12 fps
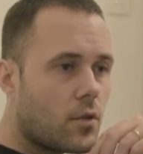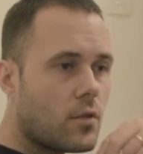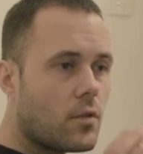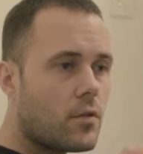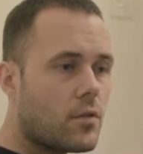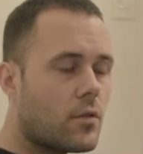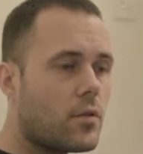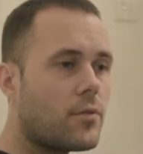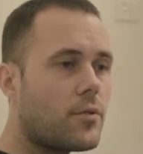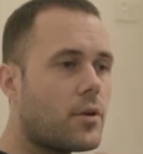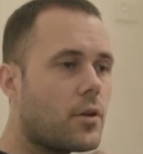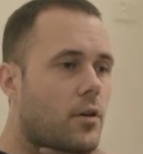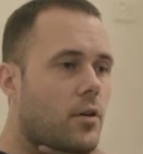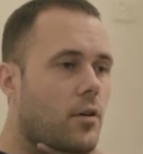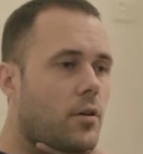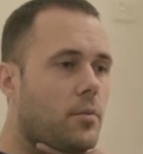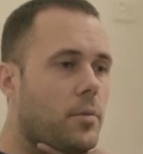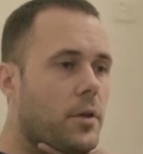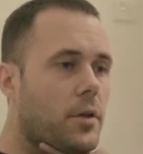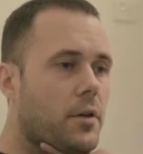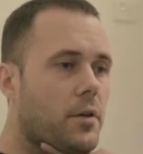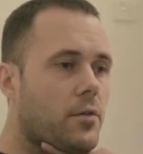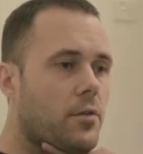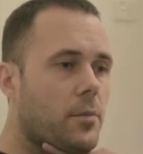So if we are going to
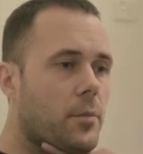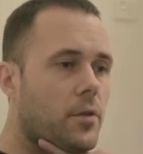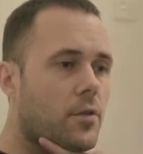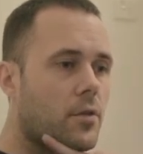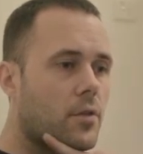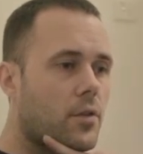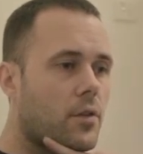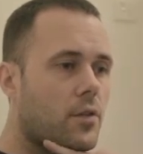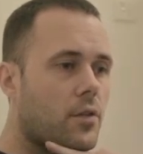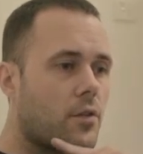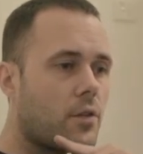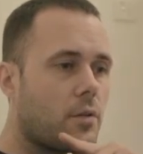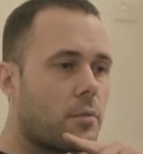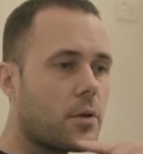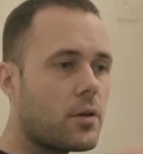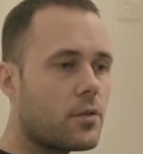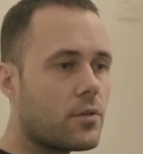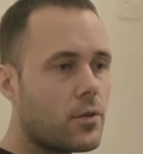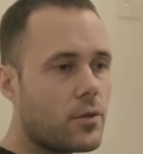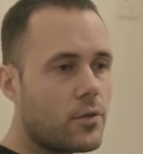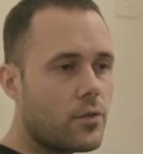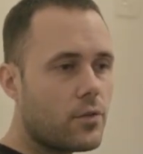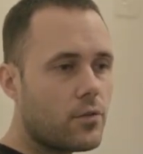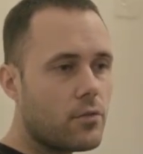compare some of the statistics here, we've got
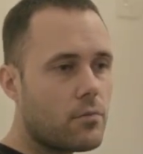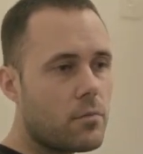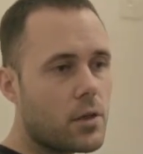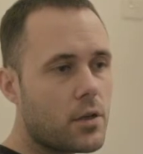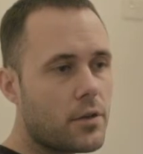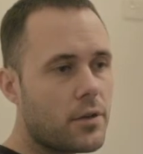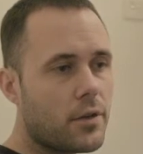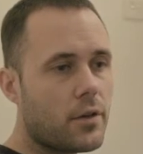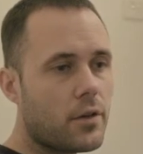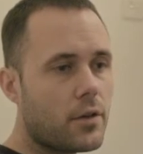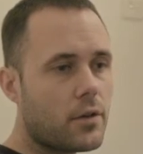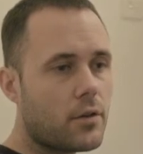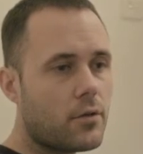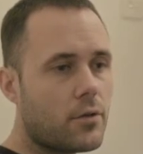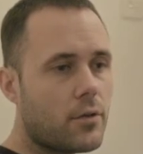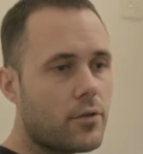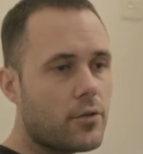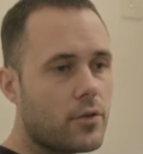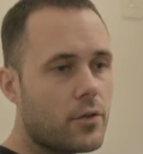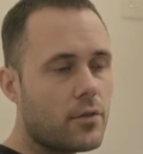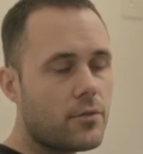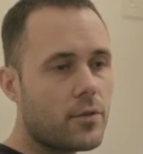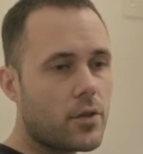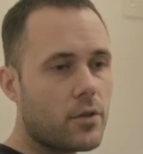22 million in liquidity,
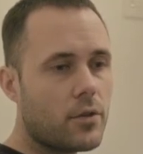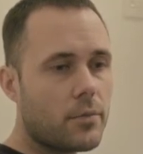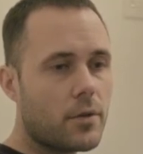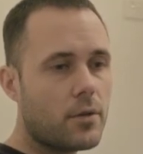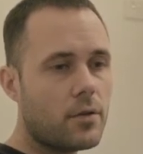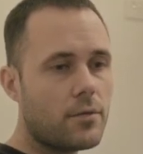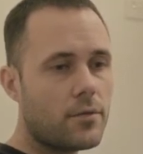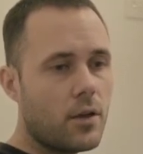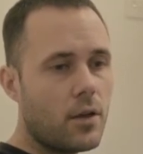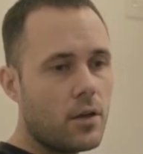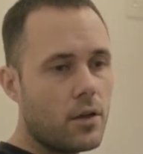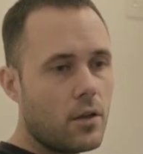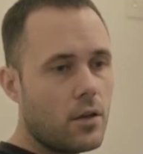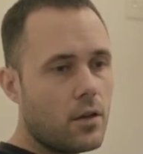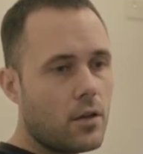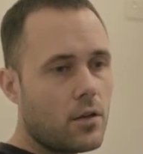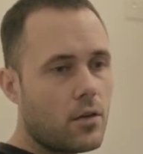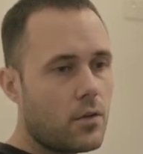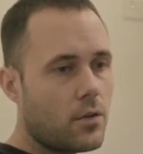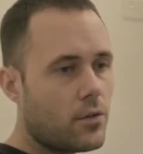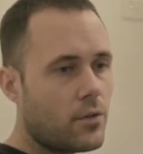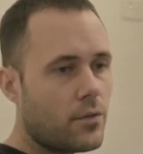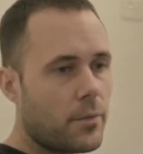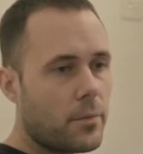volume of
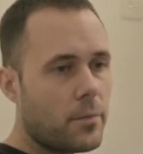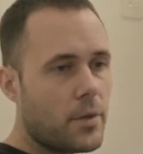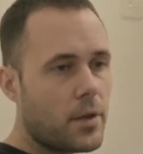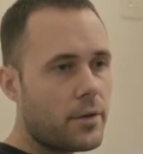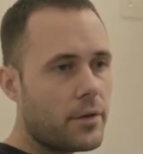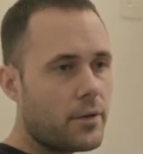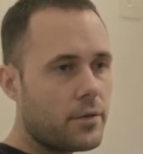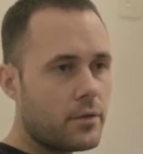250,000.